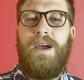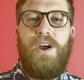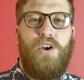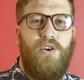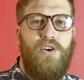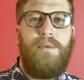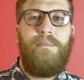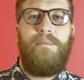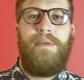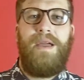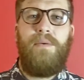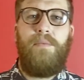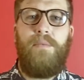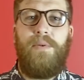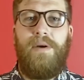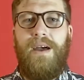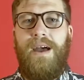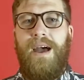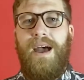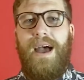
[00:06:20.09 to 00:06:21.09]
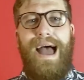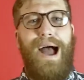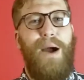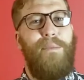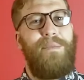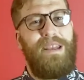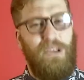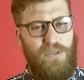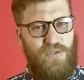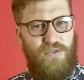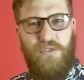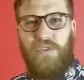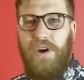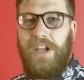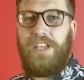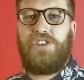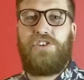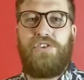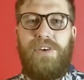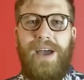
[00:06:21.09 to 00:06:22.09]
Remember how many
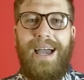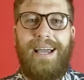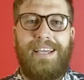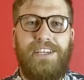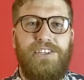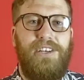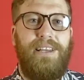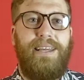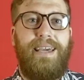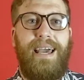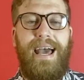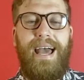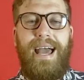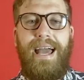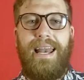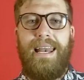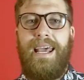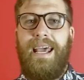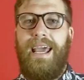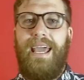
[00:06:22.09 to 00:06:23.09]
friends you actually had?